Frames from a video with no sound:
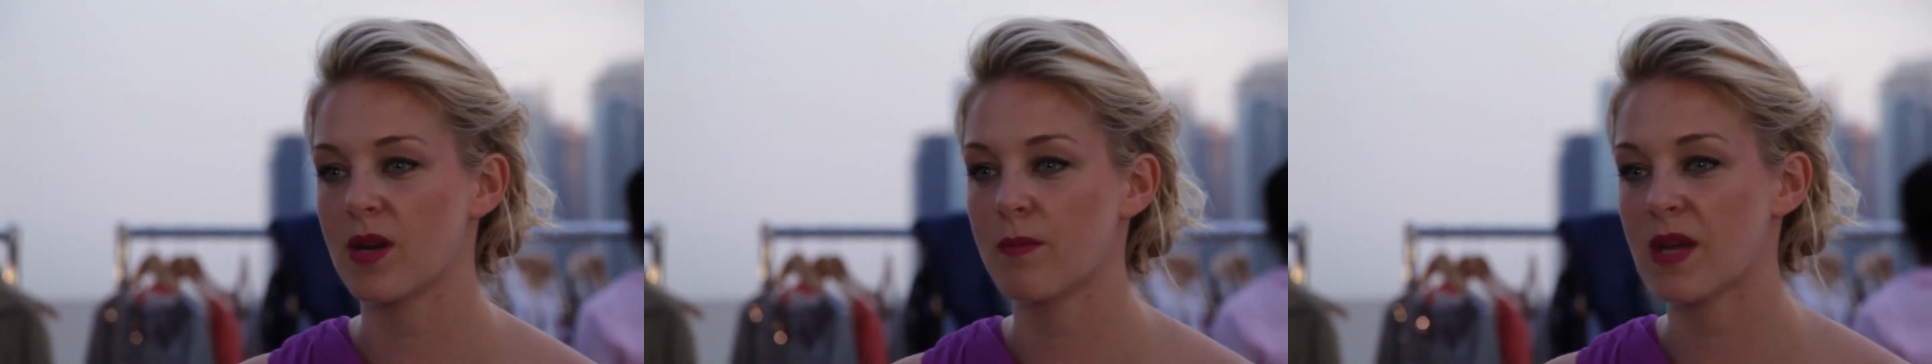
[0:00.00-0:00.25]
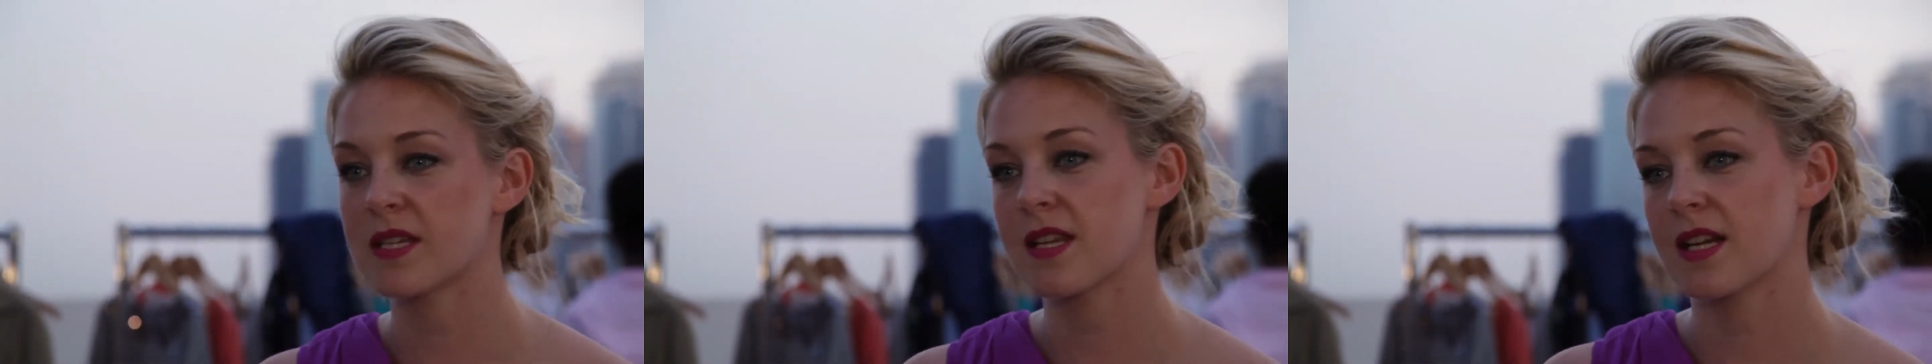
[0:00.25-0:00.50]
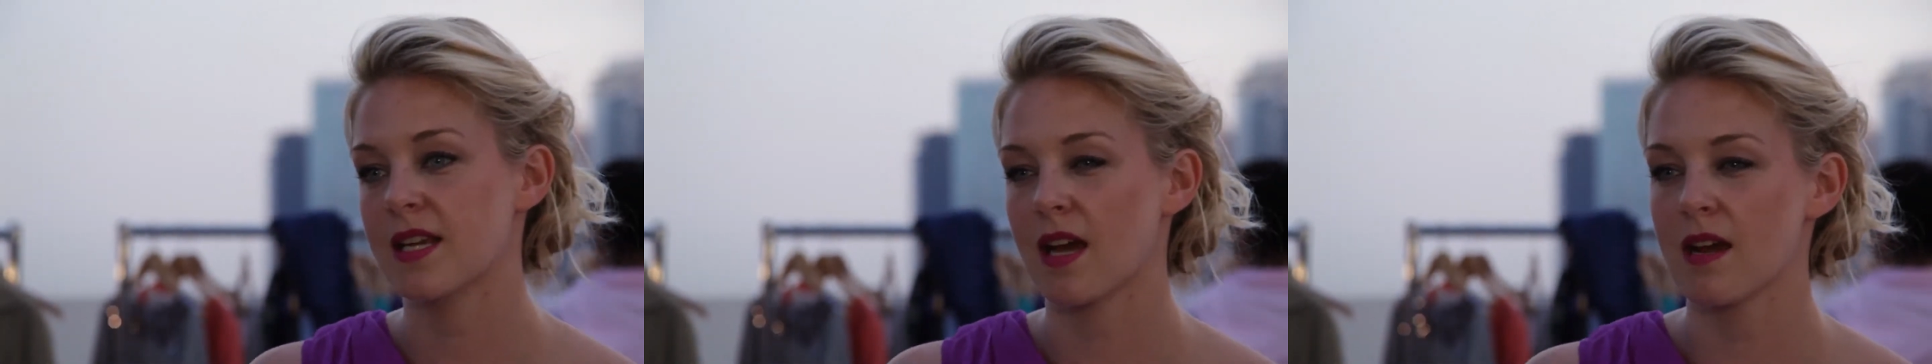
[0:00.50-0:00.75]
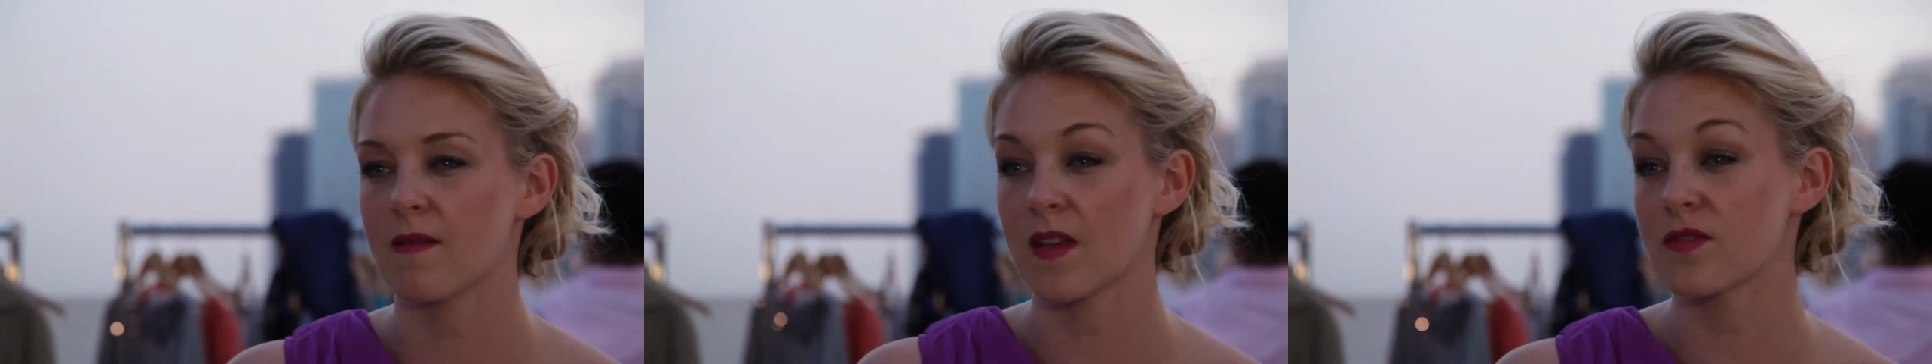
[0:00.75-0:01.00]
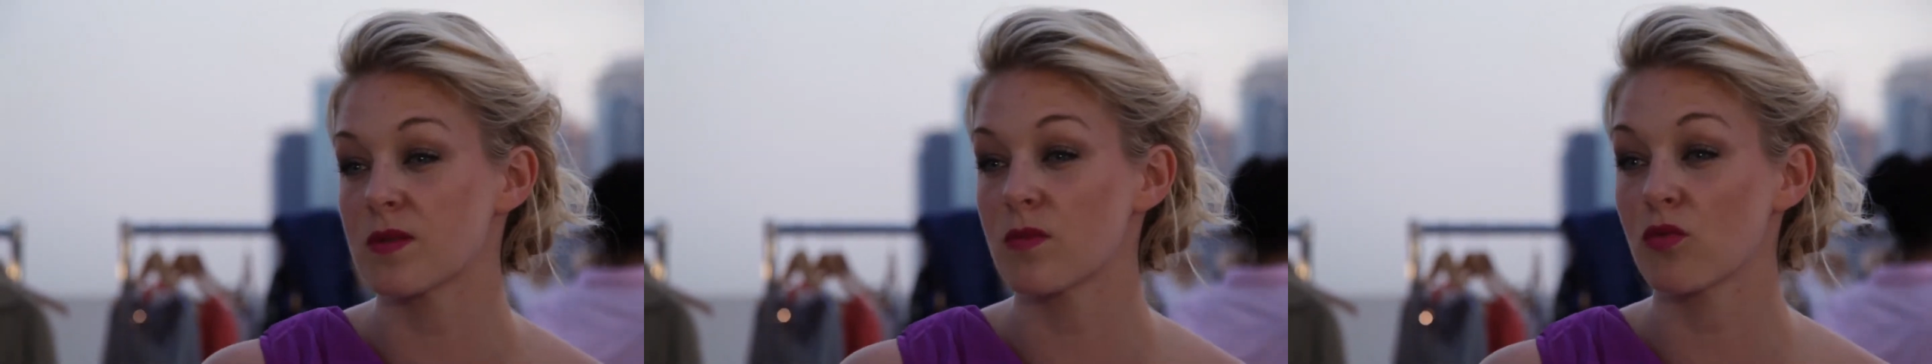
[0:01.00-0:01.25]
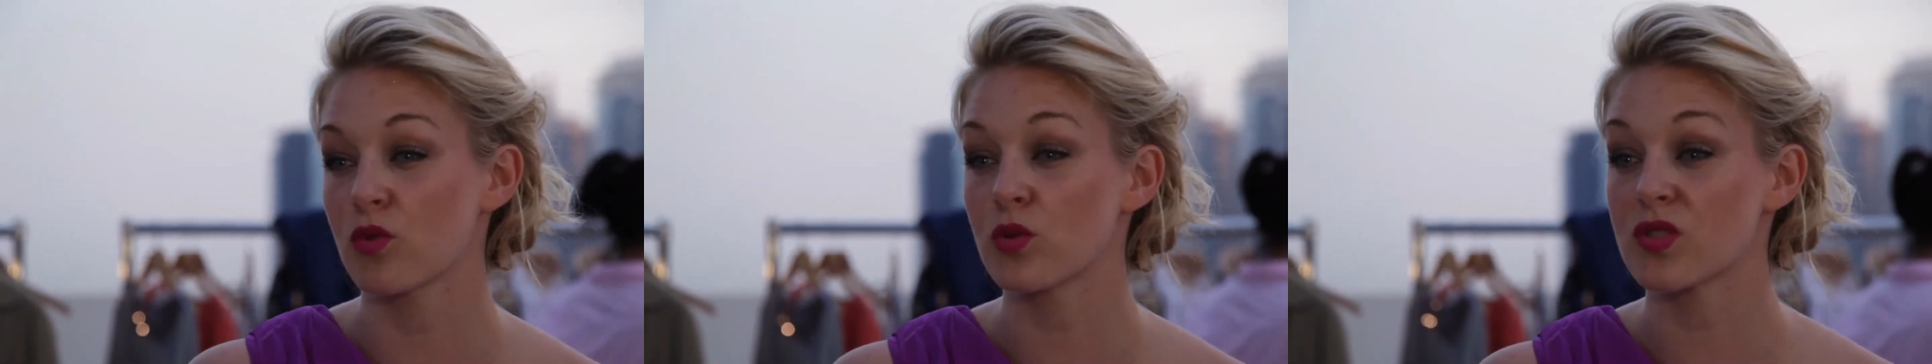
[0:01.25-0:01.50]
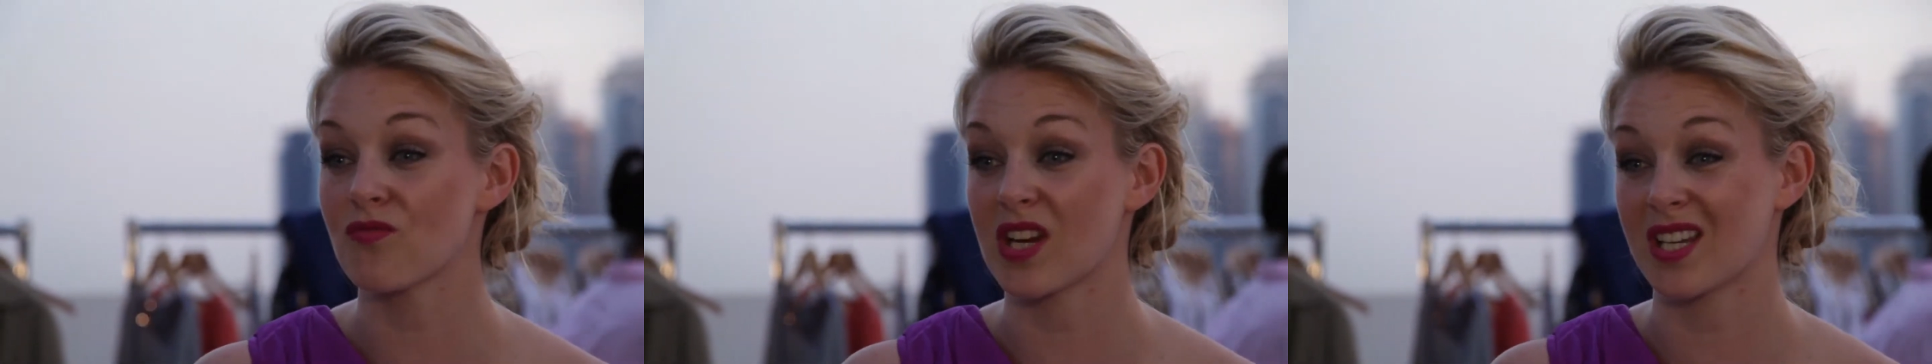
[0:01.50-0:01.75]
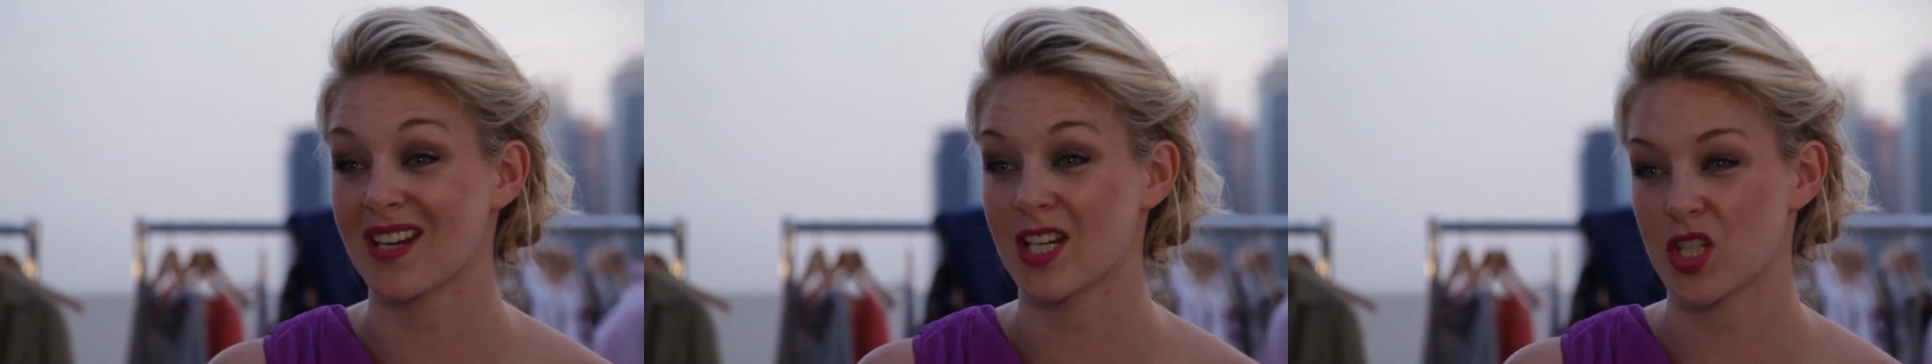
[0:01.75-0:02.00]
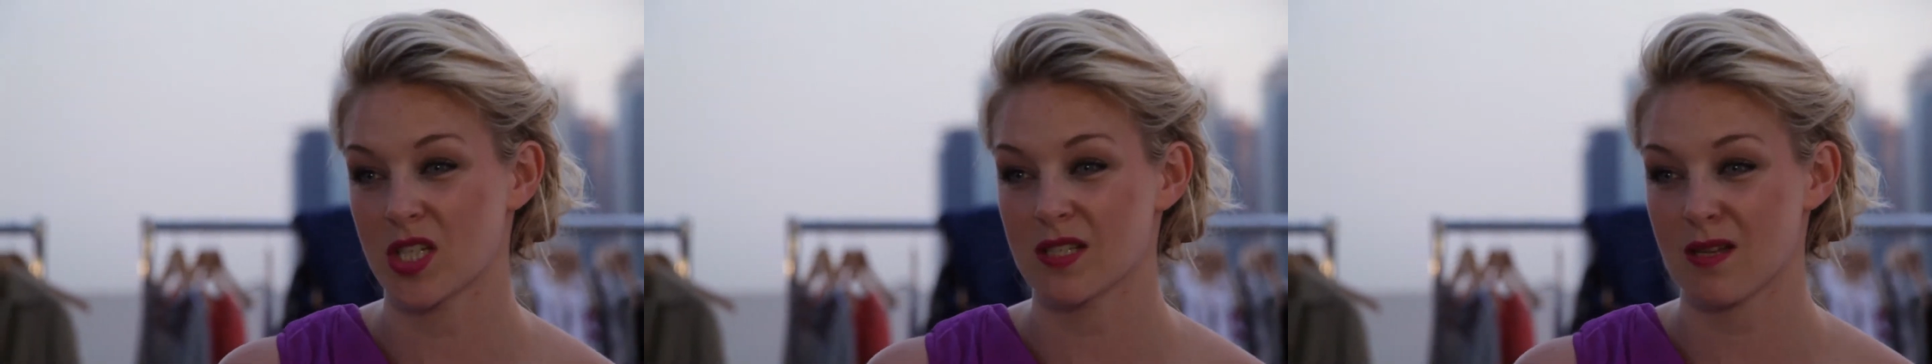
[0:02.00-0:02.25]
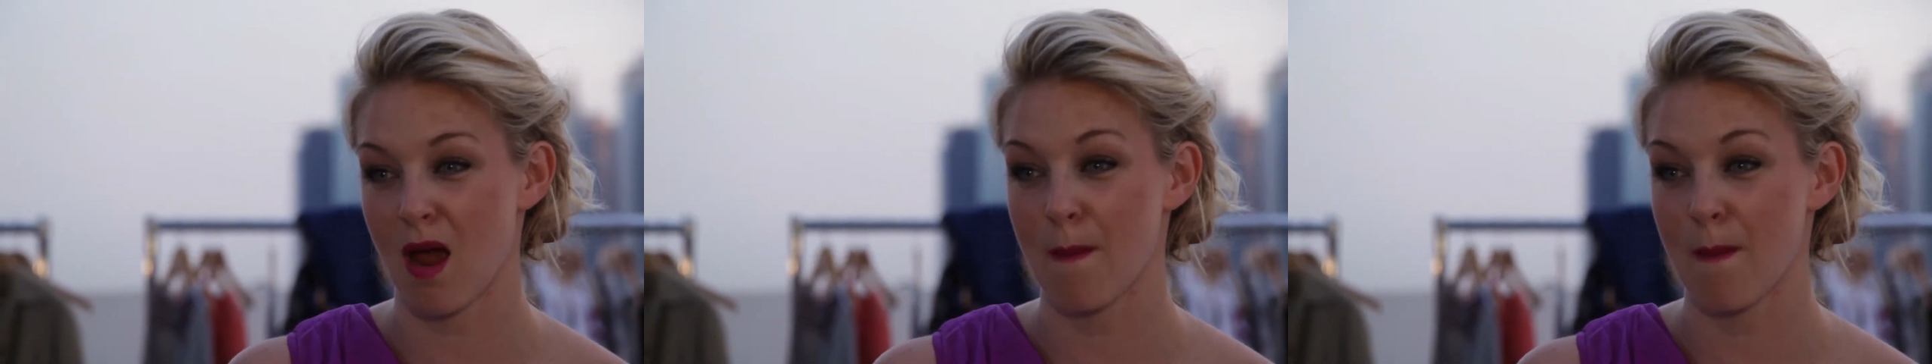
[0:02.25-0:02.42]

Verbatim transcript: and it basically kind of gives them the rules and regulations